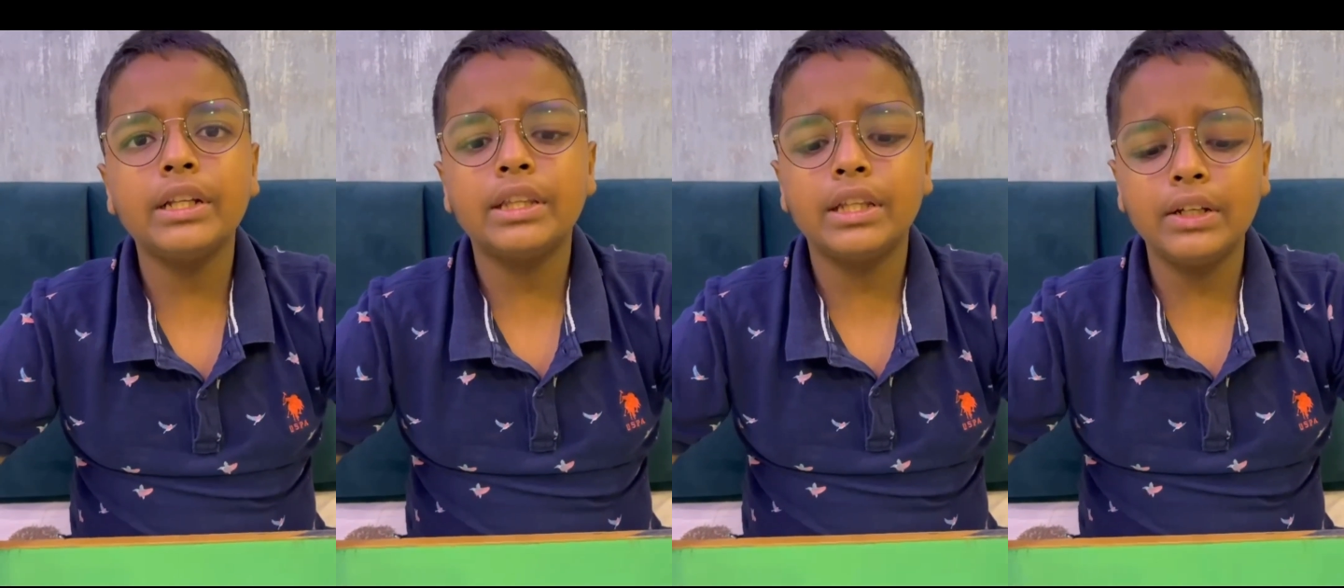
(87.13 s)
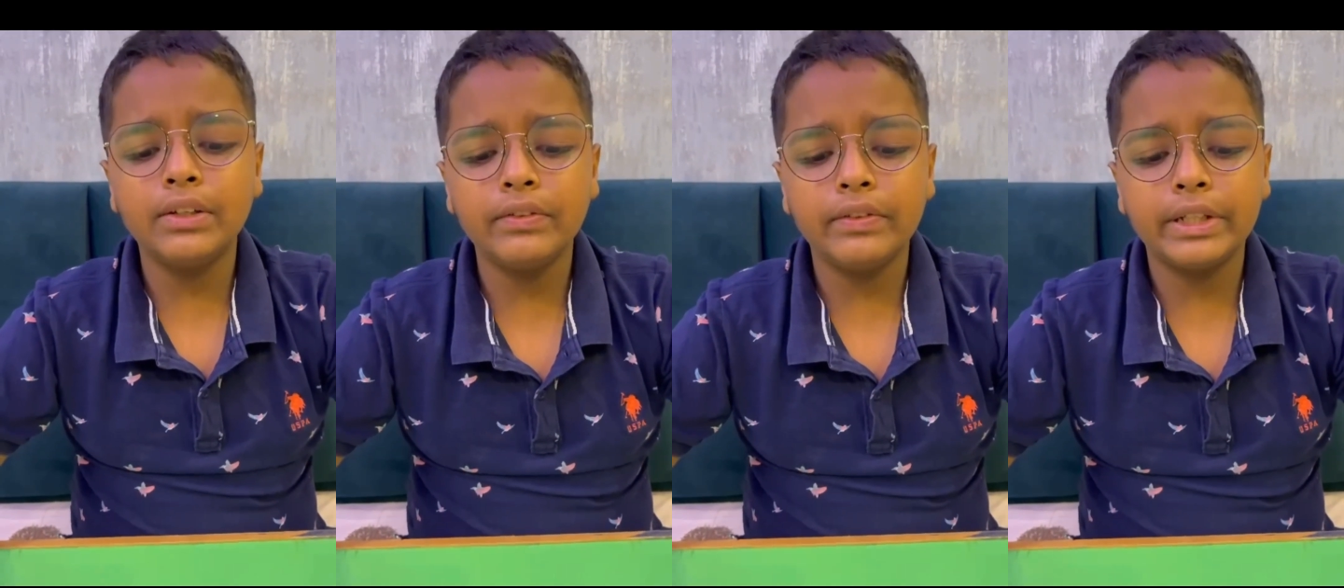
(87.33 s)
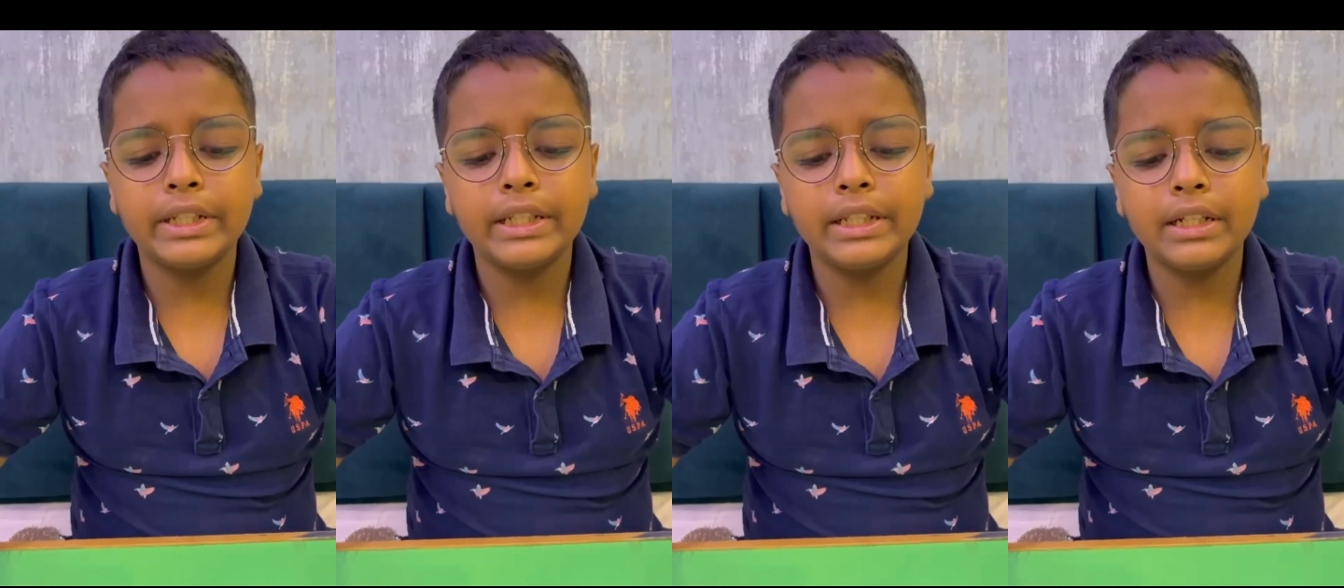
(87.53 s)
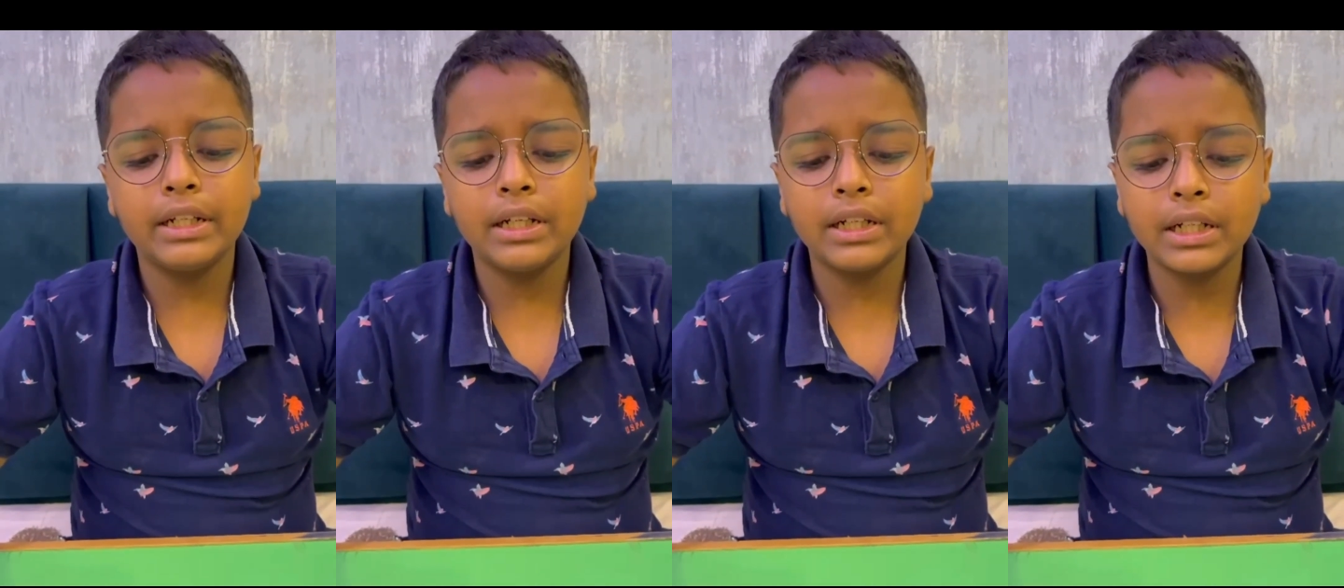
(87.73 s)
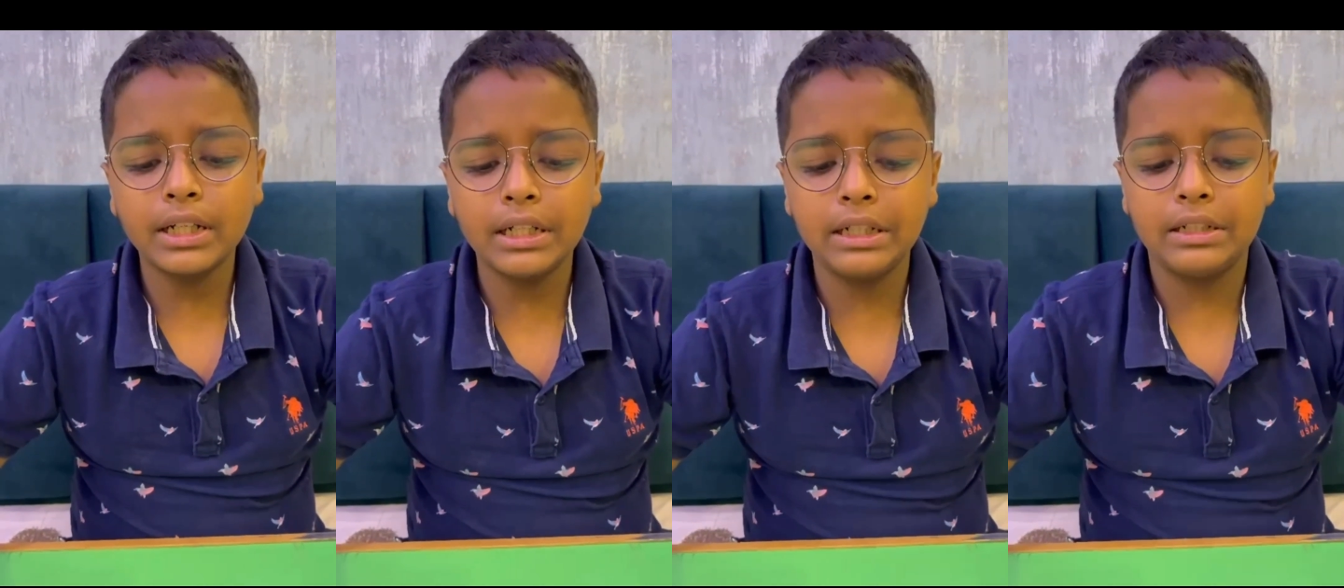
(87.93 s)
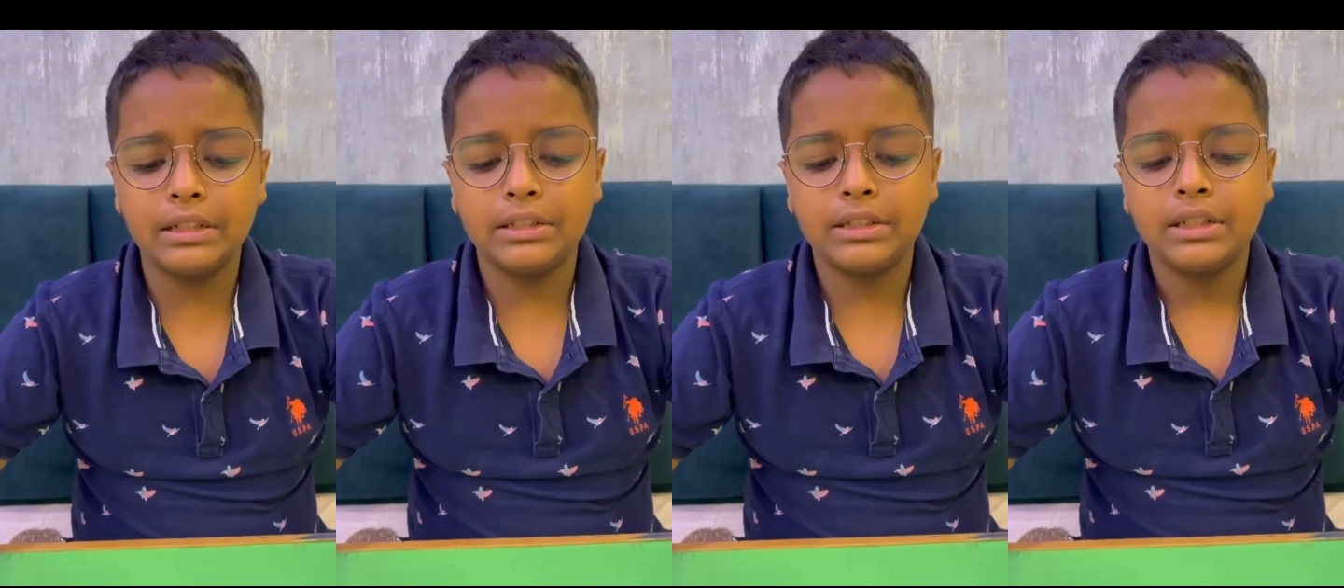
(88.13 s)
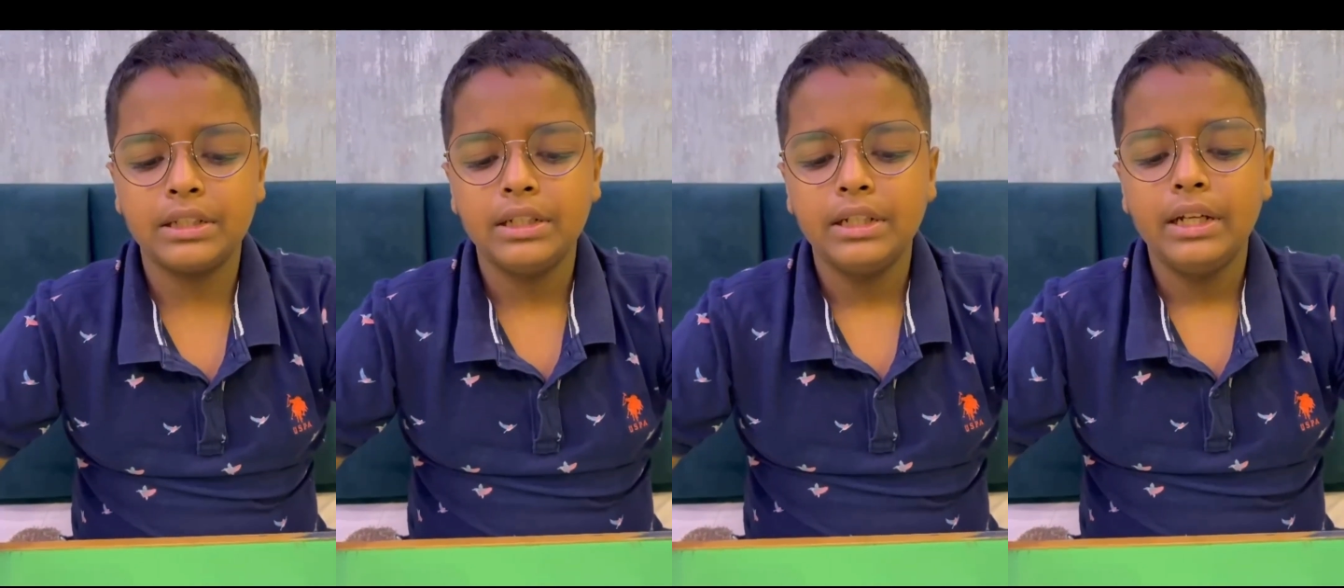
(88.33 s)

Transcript: the weather occurs